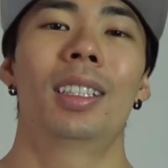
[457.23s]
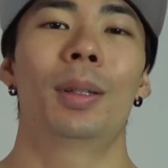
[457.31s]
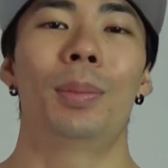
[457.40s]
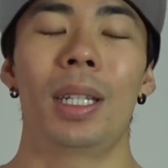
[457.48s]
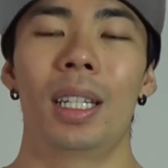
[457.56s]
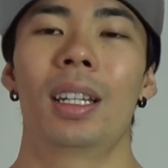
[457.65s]

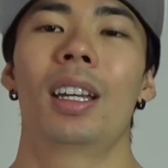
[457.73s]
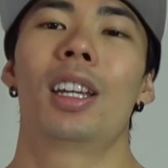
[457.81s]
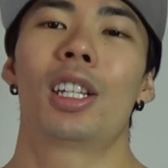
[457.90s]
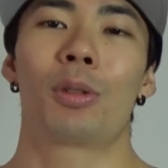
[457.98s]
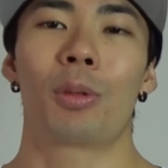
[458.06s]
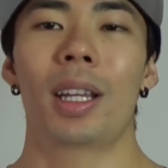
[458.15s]
to be
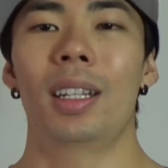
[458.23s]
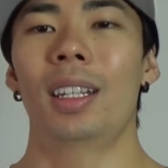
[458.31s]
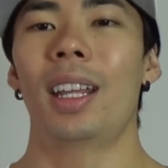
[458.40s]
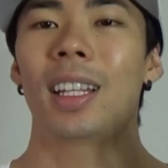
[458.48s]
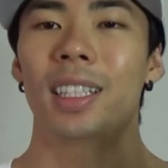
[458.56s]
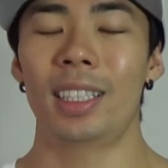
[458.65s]

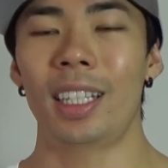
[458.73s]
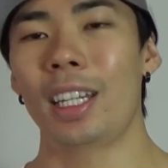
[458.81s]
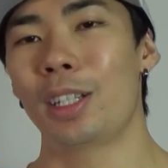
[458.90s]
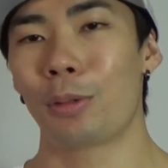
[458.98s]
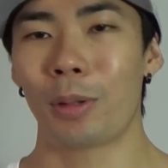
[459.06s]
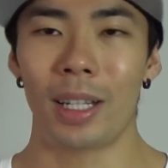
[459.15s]
shredded and
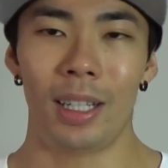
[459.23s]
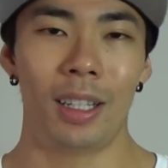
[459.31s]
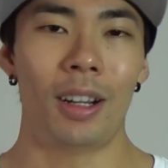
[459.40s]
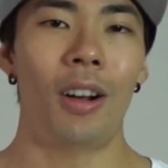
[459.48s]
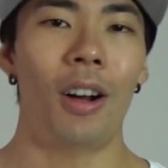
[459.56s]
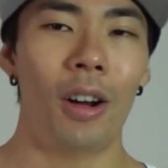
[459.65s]
stay
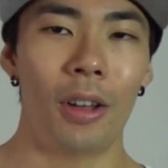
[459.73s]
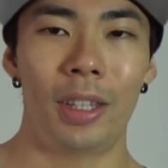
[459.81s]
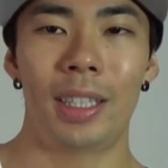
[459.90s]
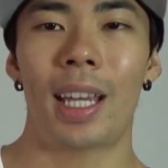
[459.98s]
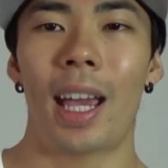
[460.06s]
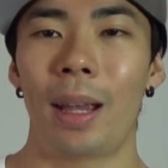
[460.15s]
shredded
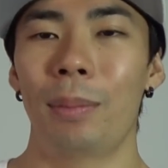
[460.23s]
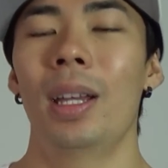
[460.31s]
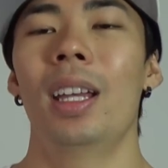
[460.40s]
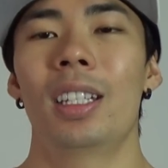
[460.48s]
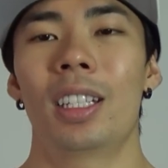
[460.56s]
all the time.